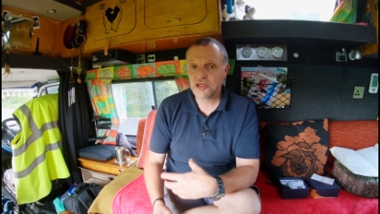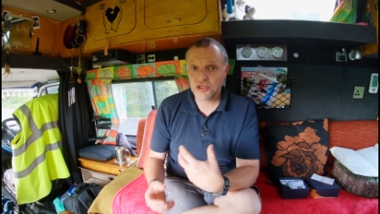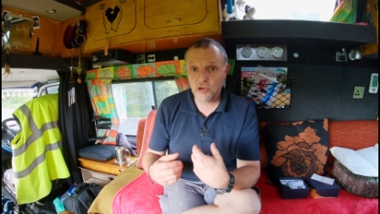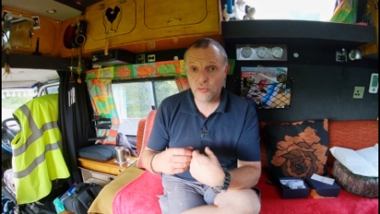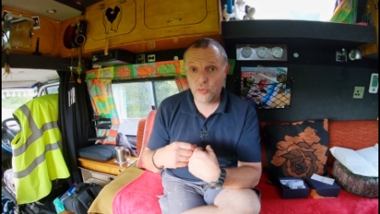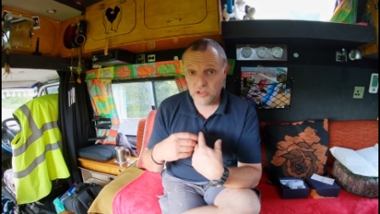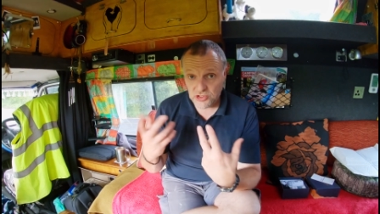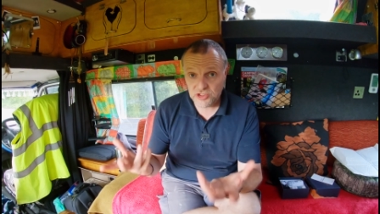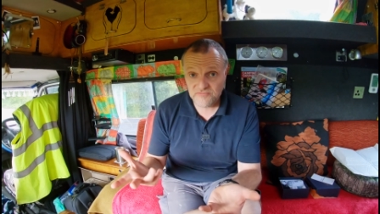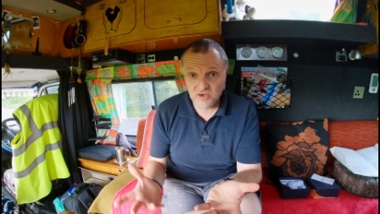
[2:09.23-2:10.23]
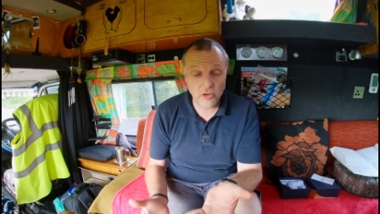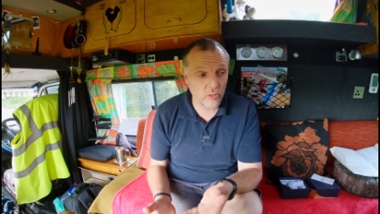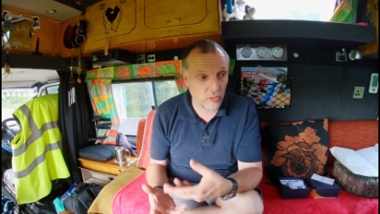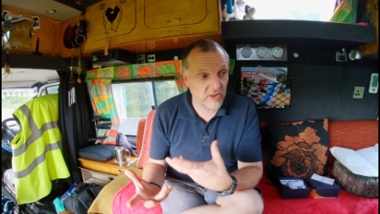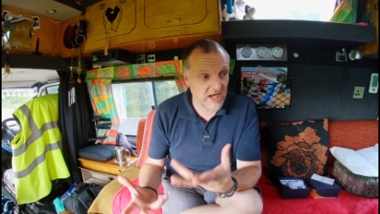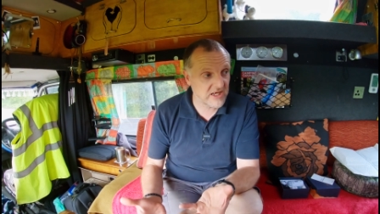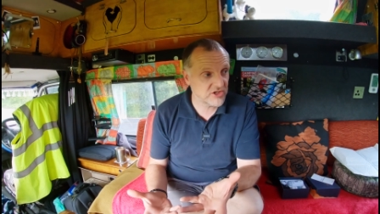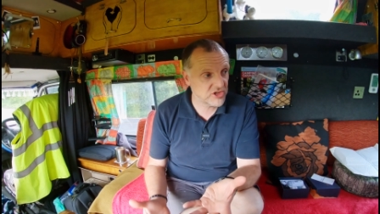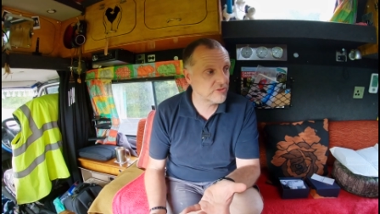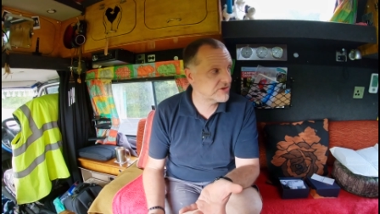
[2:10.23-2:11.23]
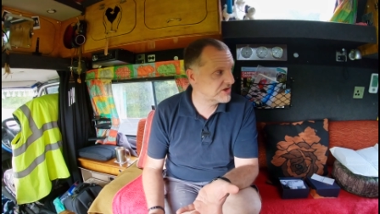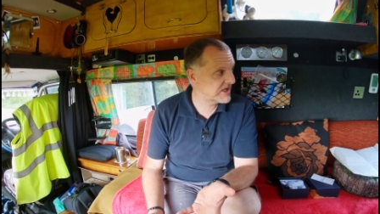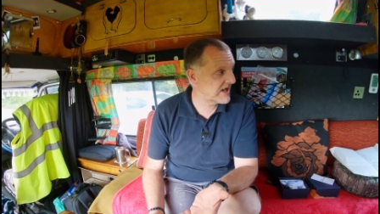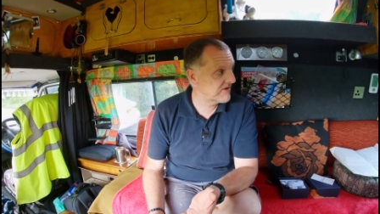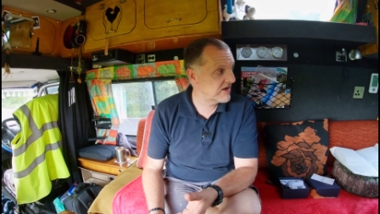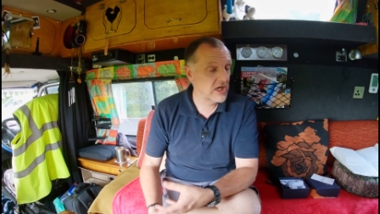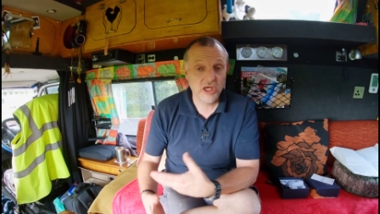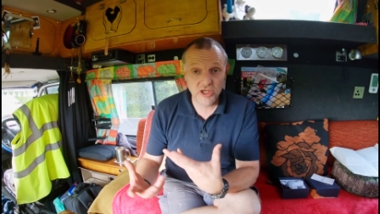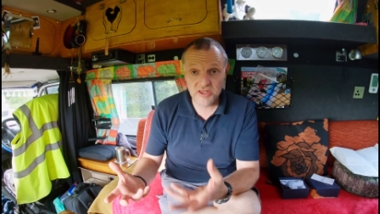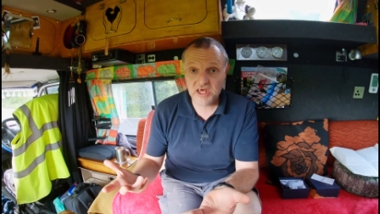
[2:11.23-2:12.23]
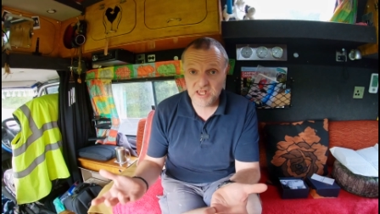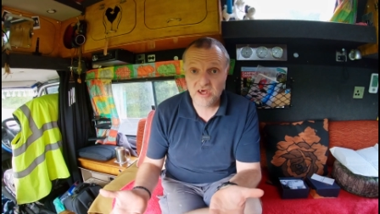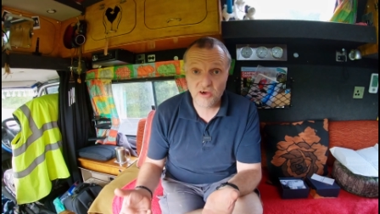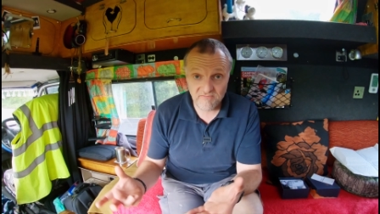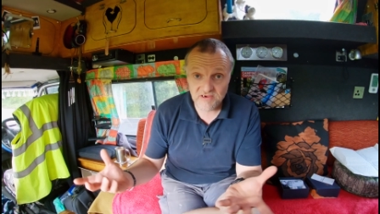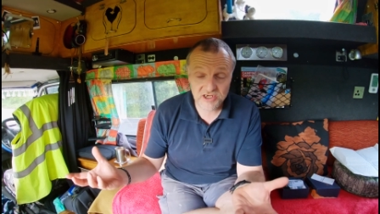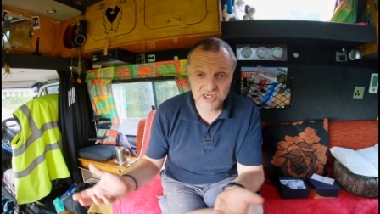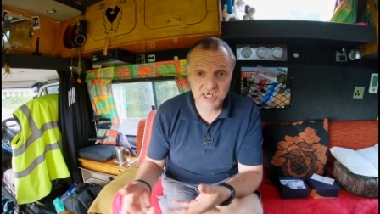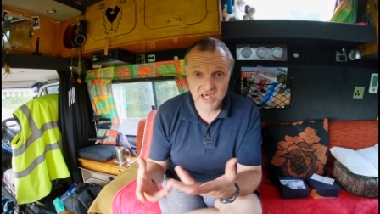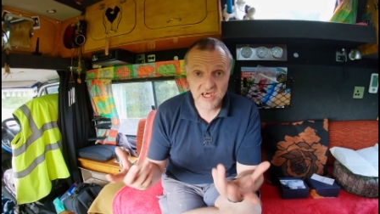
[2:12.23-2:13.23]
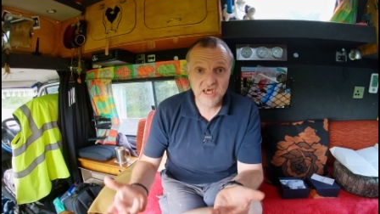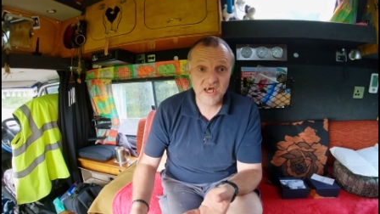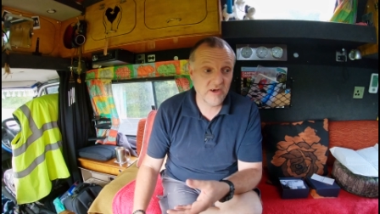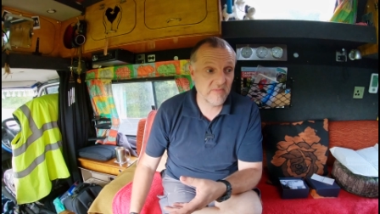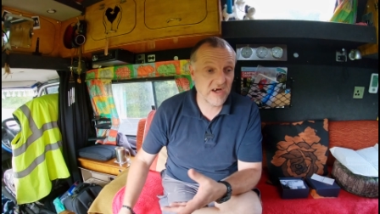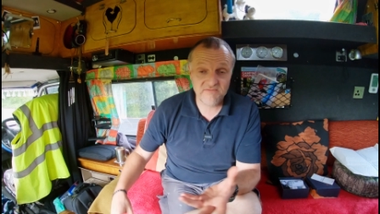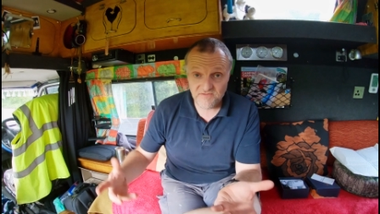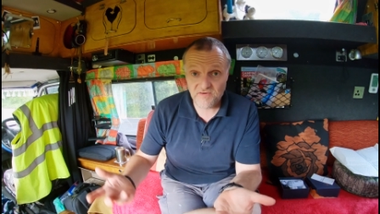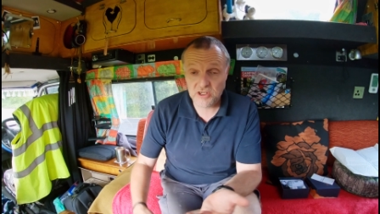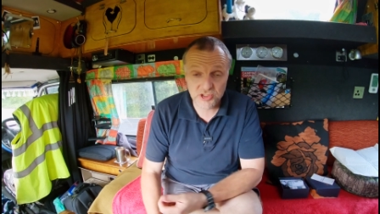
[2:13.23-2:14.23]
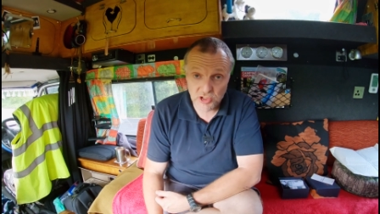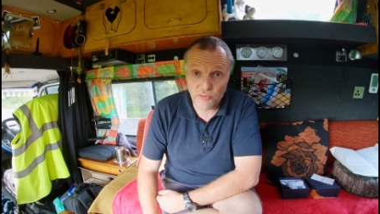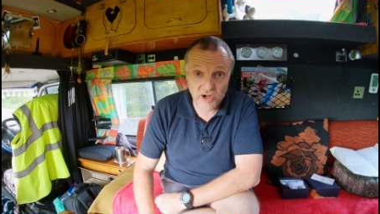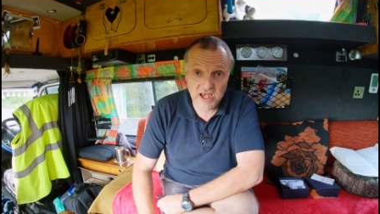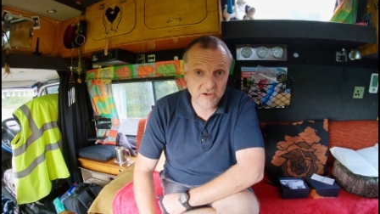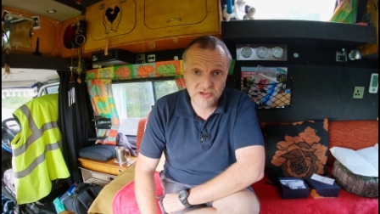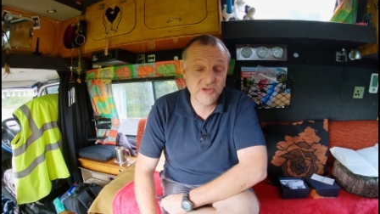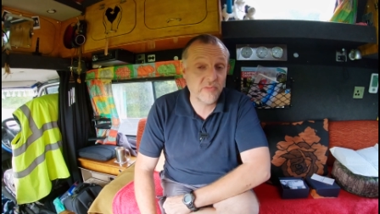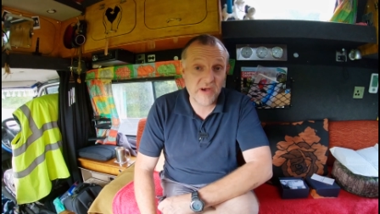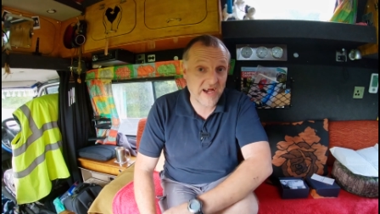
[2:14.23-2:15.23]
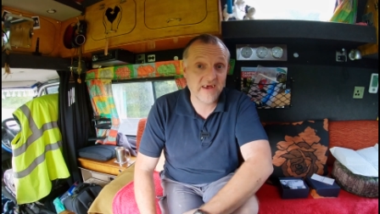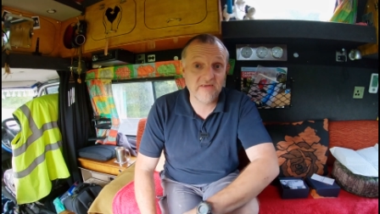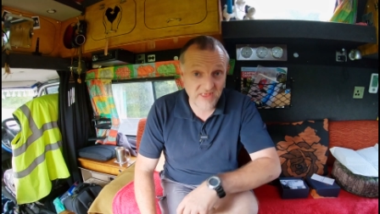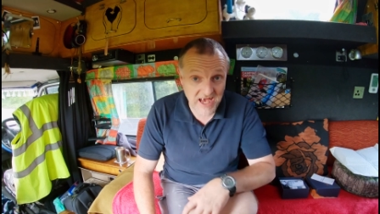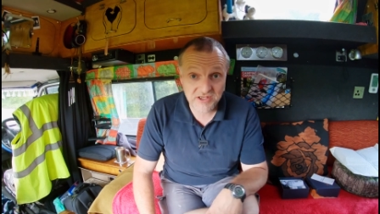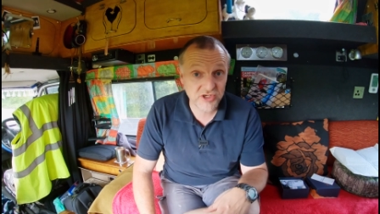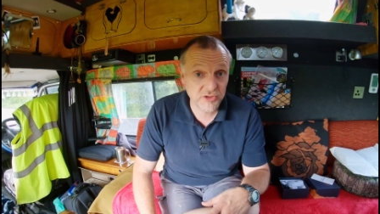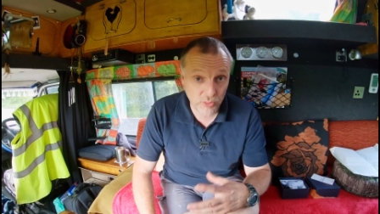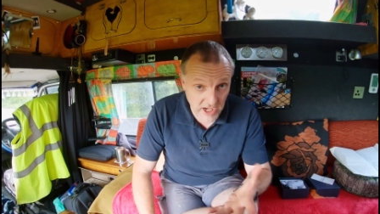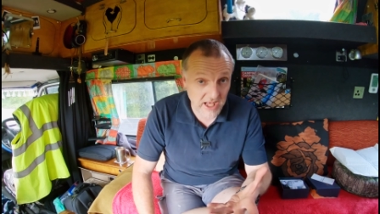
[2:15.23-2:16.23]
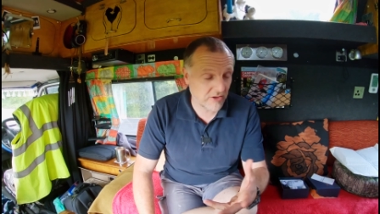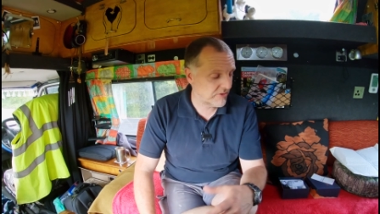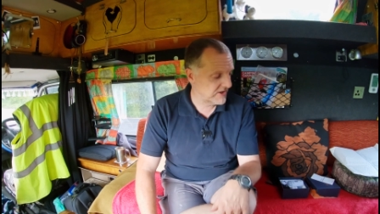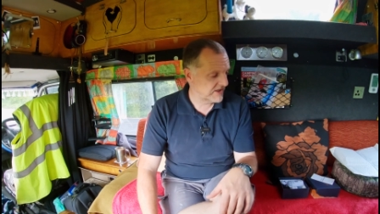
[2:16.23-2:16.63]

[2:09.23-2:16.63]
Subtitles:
So once you've got all that sorted out, you then obviously have to find somewhere else to pack that as well.